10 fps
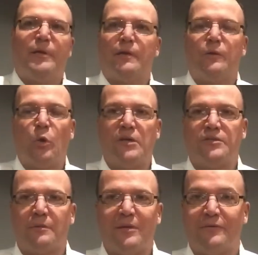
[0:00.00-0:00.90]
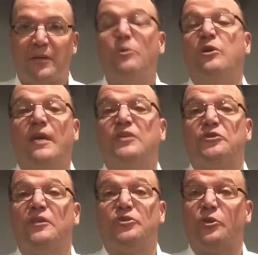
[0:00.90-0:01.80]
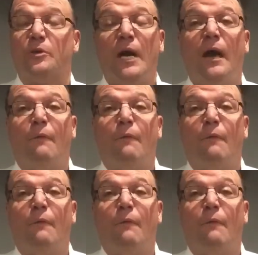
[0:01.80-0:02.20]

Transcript: bit of noise and a bit of a communication issue.